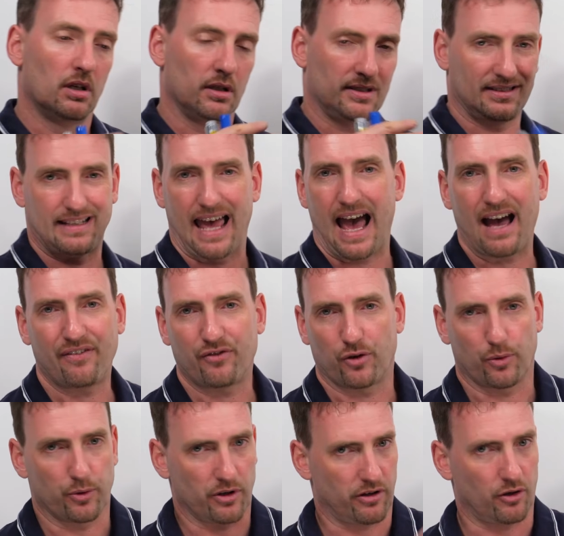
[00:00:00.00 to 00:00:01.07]
staff
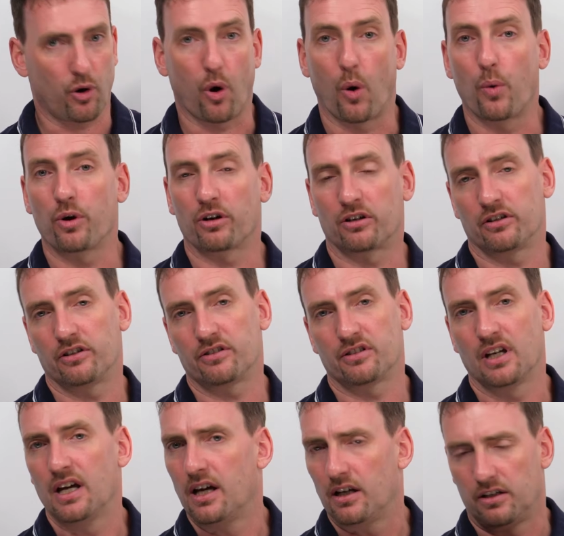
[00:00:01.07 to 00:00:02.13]
or with coworkers,
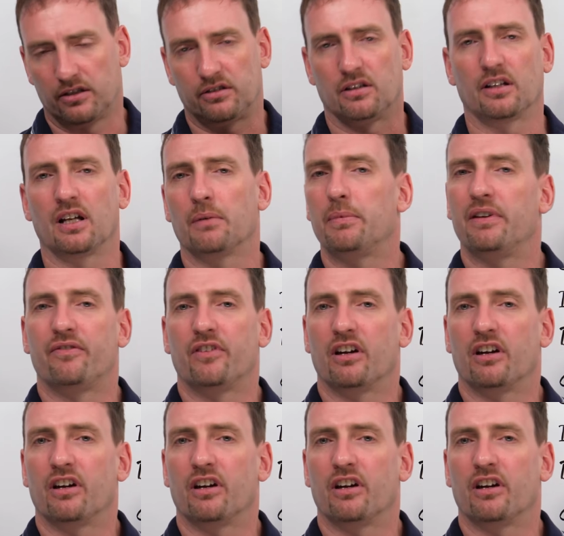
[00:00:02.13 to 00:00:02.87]
you're still going to be